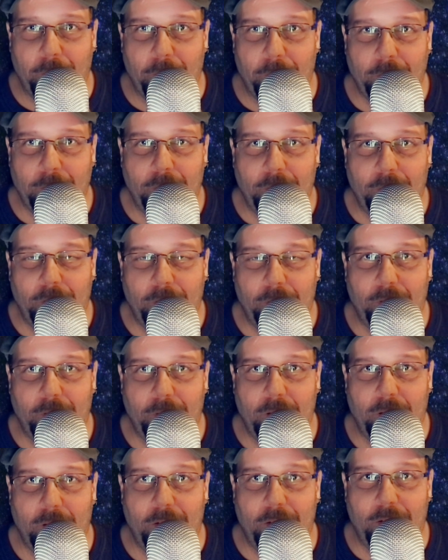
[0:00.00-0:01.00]

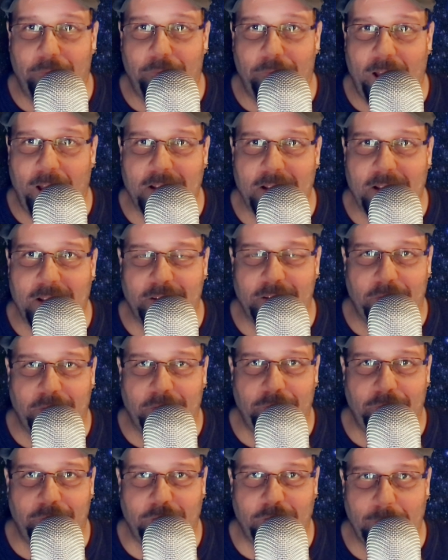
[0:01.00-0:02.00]
fast enough speed.
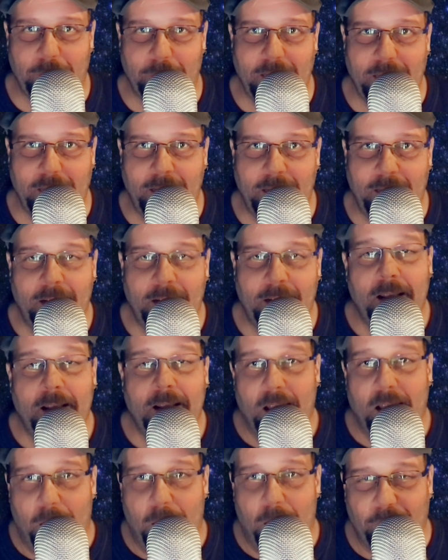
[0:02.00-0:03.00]
I'm going to
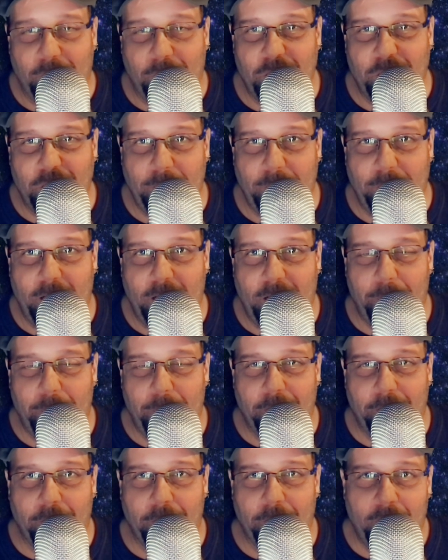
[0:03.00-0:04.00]
speed it up here a
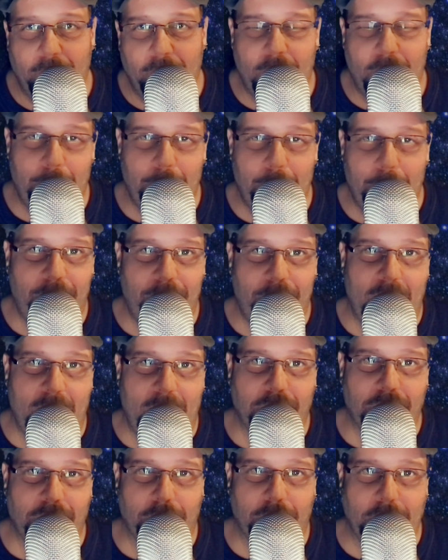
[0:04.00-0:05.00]
bit faster because I do
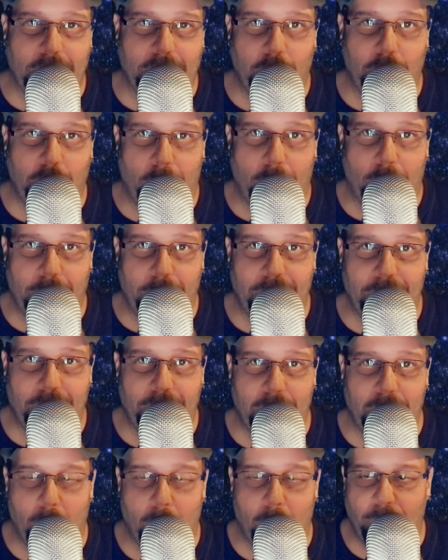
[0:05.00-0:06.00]
want you to see both of them.